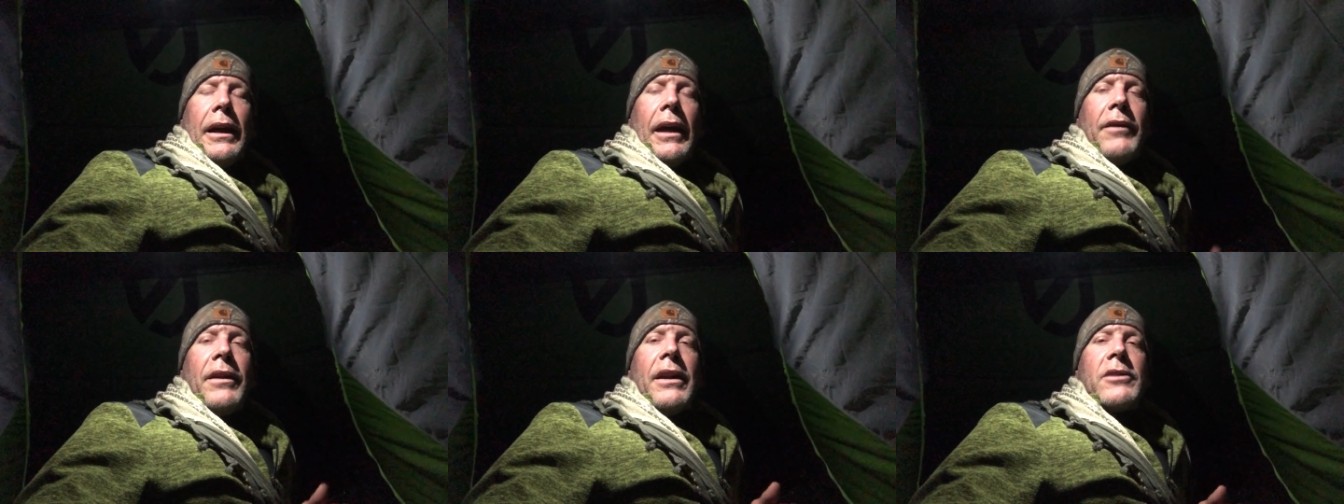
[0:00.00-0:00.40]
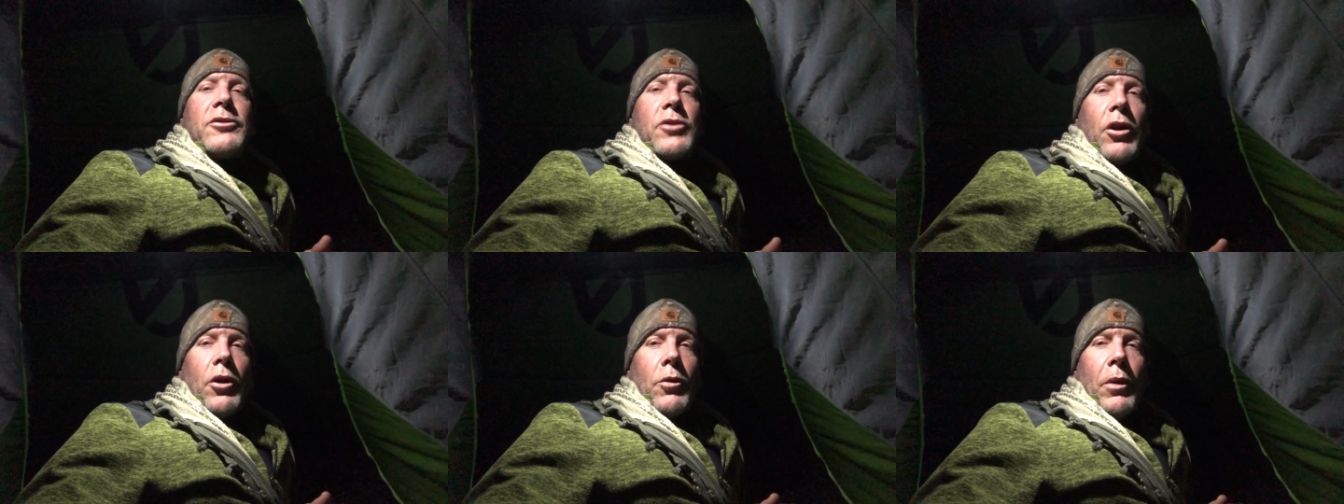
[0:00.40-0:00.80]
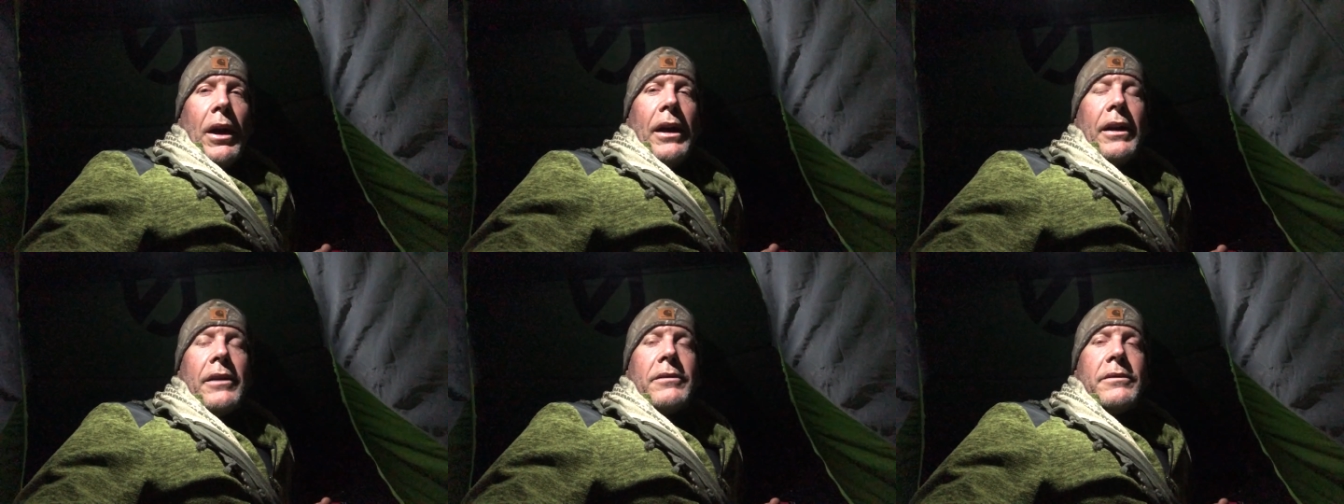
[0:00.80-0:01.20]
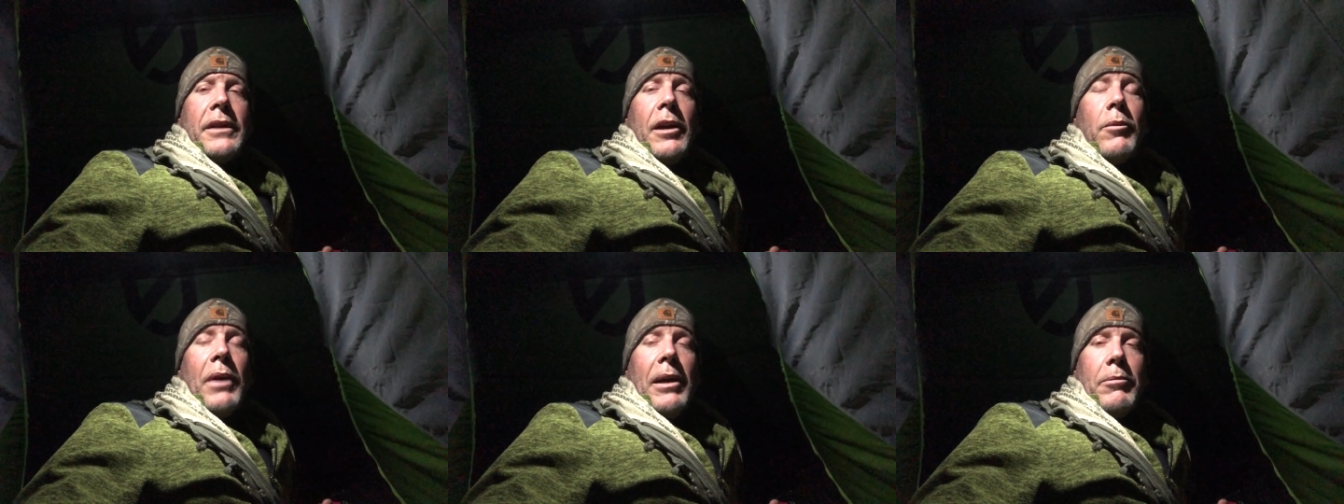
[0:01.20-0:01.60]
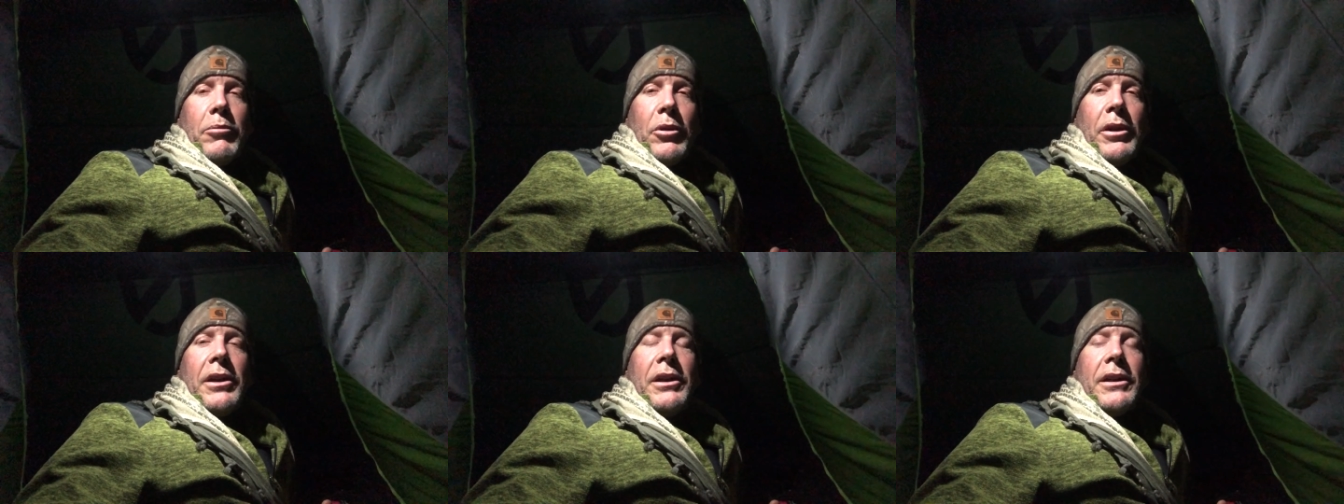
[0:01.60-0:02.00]
and then it started raining. And it rained
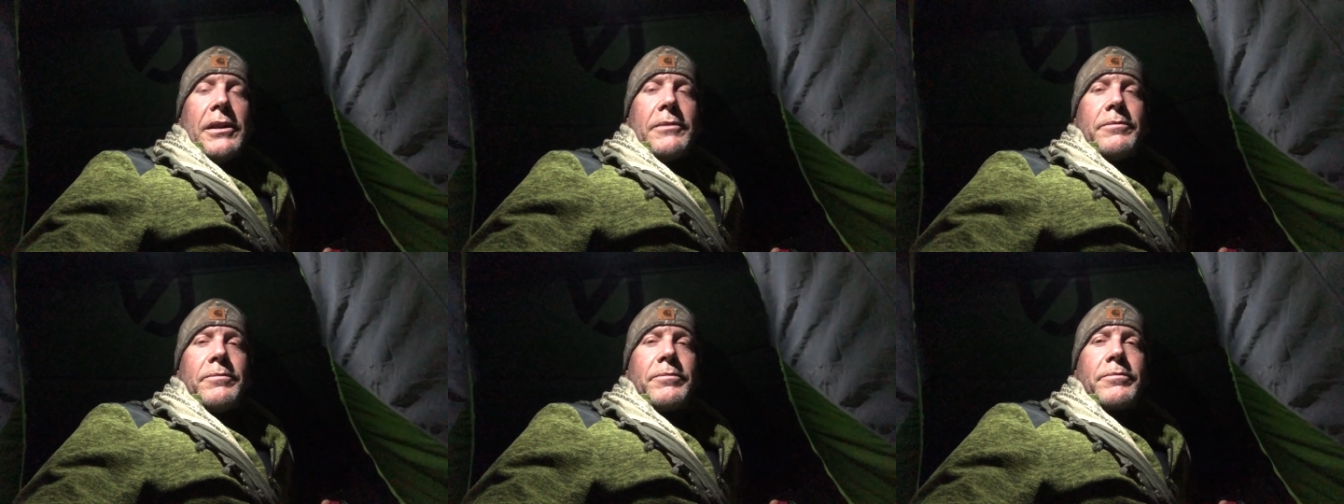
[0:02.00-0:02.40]
pretty good.